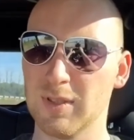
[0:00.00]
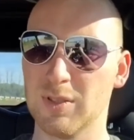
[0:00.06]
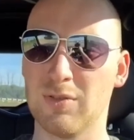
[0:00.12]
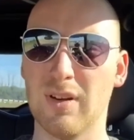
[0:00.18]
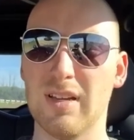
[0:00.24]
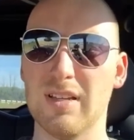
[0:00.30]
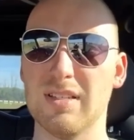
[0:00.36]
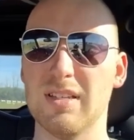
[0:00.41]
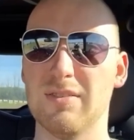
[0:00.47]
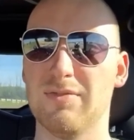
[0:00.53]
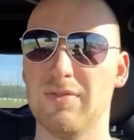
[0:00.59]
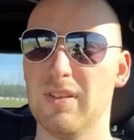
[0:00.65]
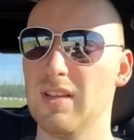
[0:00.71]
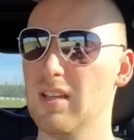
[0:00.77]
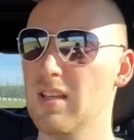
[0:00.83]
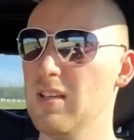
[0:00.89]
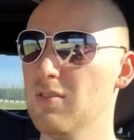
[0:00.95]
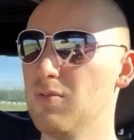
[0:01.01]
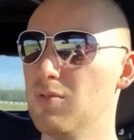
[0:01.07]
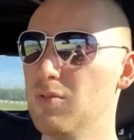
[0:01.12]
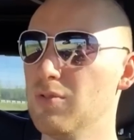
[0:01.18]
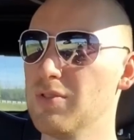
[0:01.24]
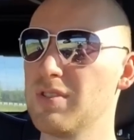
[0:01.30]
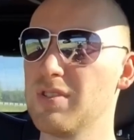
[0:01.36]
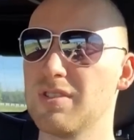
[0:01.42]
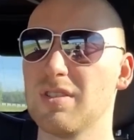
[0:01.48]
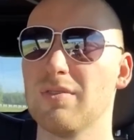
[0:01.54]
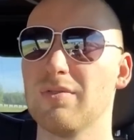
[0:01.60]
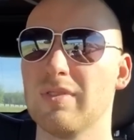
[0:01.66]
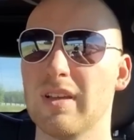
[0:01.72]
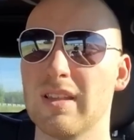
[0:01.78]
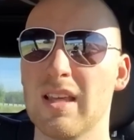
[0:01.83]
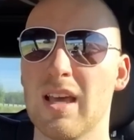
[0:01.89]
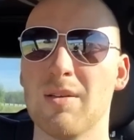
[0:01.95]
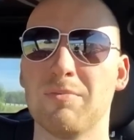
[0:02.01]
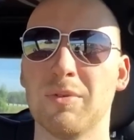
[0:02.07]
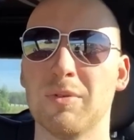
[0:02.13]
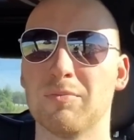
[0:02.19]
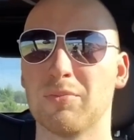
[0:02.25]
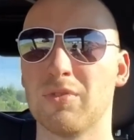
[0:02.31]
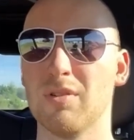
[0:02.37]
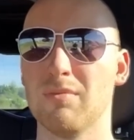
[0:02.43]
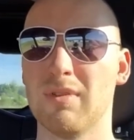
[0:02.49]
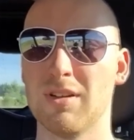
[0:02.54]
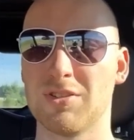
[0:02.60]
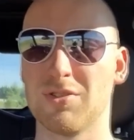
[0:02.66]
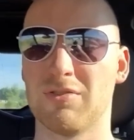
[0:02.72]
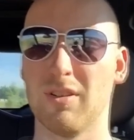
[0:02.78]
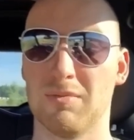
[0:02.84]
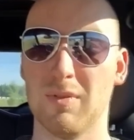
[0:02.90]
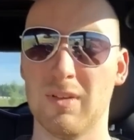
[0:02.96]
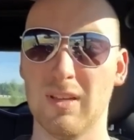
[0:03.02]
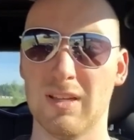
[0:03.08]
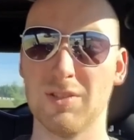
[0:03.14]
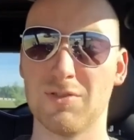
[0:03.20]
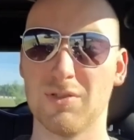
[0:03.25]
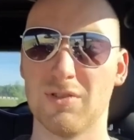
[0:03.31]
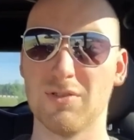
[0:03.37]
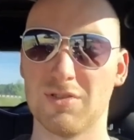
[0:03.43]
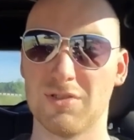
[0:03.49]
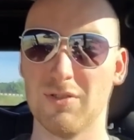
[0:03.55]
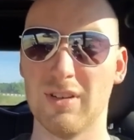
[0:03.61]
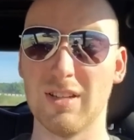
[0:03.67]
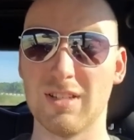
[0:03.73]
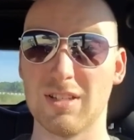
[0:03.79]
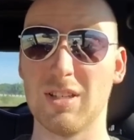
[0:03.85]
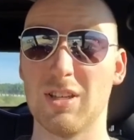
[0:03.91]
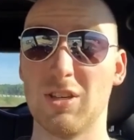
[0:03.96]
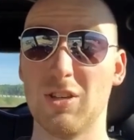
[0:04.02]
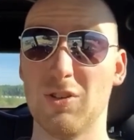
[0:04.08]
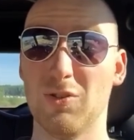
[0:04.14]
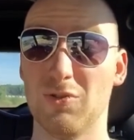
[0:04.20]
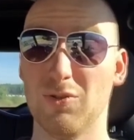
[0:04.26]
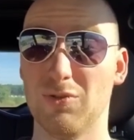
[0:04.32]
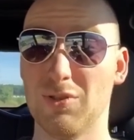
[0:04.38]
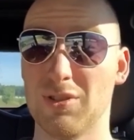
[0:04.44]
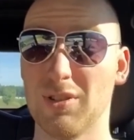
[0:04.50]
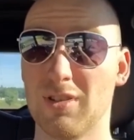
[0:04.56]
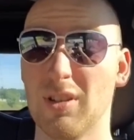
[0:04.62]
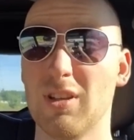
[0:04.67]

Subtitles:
crazy, finicky rules and stuff like that, but pre-measuring being introduced to it is huge.